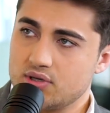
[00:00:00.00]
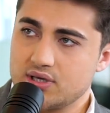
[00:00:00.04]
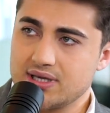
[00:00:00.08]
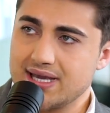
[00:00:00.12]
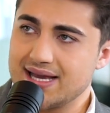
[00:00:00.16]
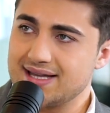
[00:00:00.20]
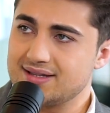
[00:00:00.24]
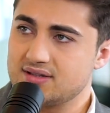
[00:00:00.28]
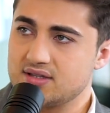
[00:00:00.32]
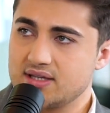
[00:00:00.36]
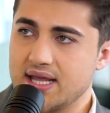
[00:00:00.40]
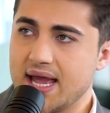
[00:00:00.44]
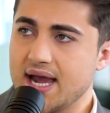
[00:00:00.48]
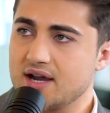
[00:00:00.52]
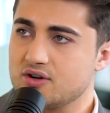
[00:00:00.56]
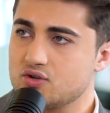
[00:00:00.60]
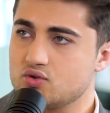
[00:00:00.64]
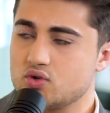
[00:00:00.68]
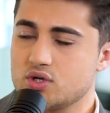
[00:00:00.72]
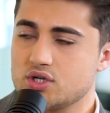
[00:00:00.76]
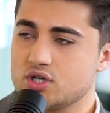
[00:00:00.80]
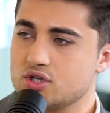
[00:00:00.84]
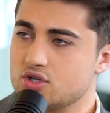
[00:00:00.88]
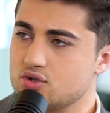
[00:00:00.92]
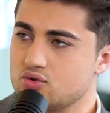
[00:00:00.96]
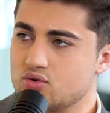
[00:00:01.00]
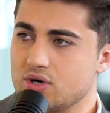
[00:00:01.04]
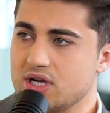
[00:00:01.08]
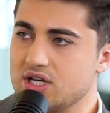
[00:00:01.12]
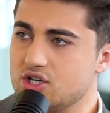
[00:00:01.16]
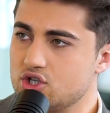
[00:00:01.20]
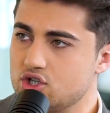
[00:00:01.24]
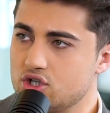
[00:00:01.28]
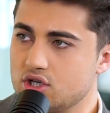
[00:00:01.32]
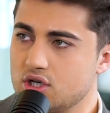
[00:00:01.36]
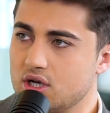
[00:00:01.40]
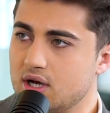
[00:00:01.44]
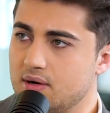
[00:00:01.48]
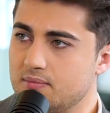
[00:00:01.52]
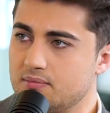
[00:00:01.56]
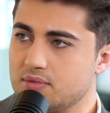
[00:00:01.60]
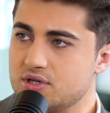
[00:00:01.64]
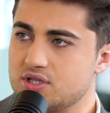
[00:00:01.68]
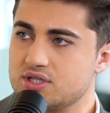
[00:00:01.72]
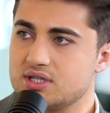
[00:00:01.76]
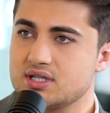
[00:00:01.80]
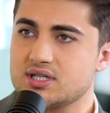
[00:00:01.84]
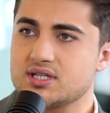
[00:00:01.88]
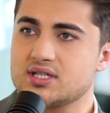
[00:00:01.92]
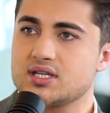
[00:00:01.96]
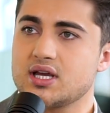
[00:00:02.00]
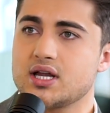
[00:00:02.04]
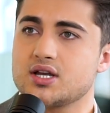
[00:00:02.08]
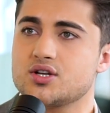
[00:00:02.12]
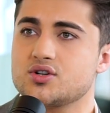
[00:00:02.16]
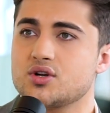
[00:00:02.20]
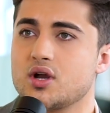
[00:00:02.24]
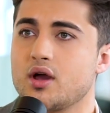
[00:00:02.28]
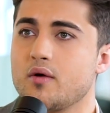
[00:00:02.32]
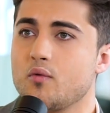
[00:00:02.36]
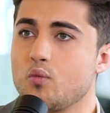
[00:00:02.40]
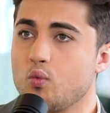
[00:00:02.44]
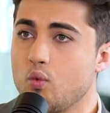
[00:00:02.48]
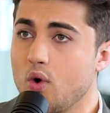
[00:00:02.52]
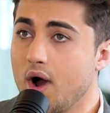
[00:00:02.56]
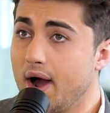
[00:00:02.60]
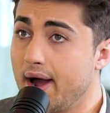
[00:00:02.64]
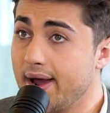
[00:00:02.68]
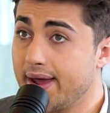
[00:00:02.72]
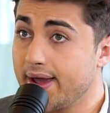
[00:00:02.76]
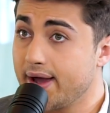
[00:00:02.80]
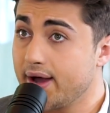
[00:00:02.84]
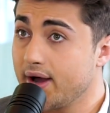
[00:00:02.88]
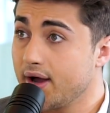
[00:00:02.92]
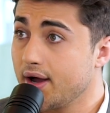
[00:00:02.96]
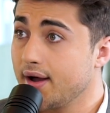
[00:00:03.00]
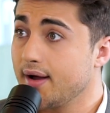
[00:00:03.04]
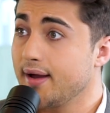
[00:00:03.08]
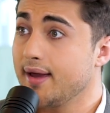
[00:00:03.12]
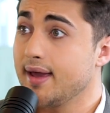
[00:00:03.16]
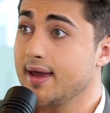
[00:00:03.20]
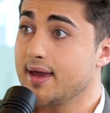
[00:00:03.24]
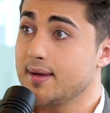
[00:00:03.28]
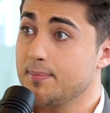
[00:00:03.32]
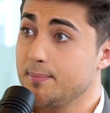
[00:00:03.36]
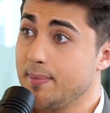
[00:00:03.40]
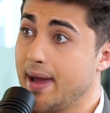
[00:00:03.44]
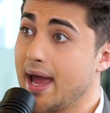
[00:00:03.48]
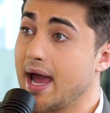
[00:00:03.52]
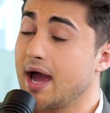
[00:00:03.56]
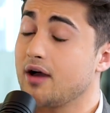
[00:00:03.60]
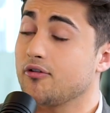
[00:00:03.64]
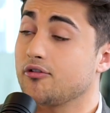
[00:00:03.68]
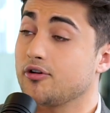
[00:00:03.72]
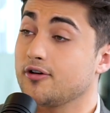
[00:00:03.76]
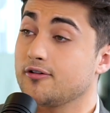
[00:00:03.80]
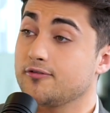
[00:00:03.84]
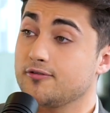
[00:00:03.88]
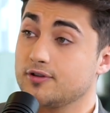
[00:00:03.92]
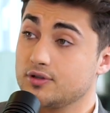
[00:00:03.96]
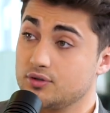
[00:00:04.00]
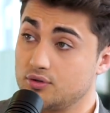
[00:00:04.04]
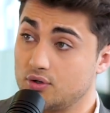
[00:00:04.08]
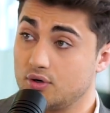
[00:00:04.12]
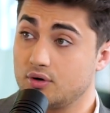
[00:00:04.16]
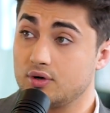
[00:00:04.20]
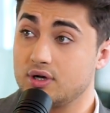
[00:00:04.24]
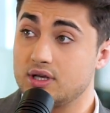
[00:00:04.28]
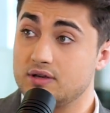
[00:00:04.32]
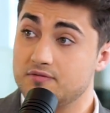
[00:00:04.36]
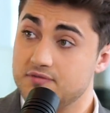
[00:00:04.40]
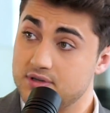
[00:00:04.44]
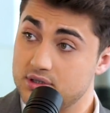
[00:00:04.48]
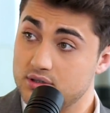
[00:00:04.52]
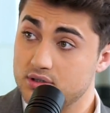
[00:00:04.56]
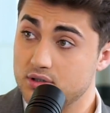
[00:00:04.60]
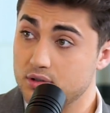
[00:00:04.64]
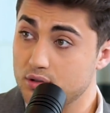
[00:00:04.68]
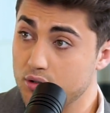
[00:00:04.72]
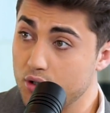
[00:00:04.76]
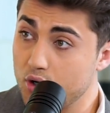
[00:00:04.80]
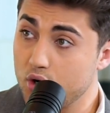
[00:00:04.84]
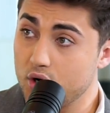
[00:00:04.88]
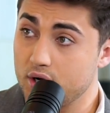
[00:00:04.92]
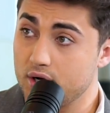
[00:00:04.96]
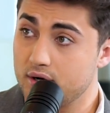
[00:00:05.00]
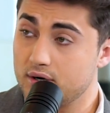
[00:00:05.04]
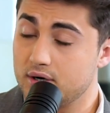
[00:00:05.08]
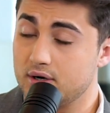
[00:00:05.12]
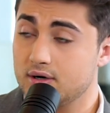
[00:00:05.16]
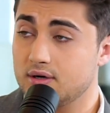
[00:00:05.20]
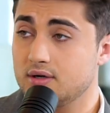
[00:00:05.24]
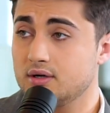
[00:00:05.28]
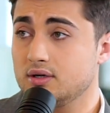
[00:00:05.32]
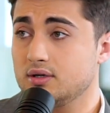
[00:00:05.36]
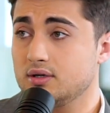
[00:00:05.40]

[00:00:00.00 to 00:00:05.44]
get tax registration numbers and etc. via a power of attorney with the lawyer?